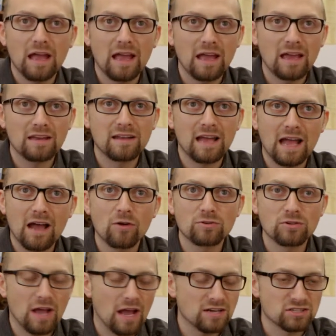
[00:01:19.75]
and how
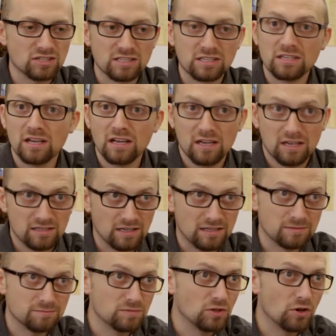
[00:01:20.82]
to actually
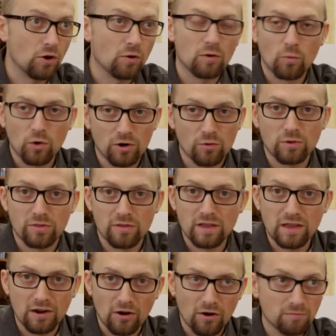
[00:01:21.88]
work with the
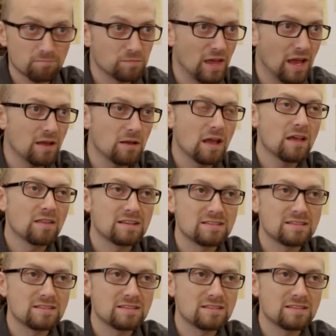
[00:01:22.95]
gear. Okay?